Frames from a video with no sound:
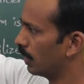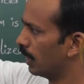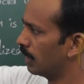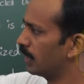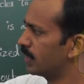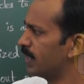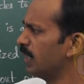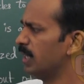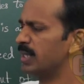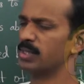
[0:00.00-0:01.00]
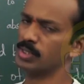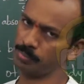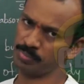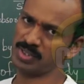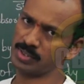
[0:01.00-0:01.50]
and its
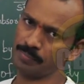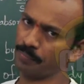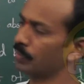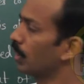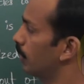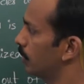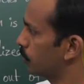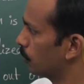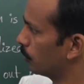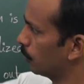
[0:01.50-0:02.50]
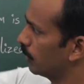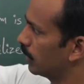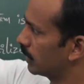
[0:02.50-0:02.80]
steps. So